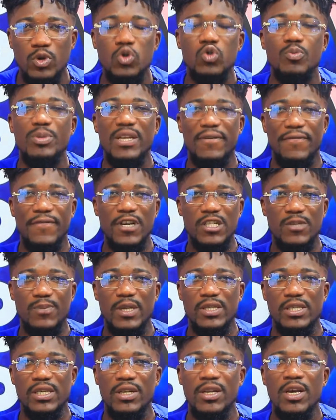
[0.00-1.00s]
you'll be the first
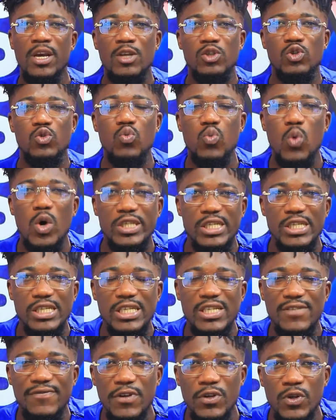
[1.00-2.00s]
person to watch
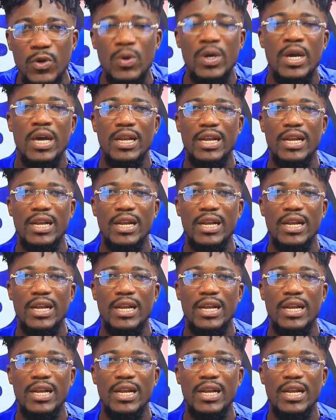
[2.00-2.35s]
this video.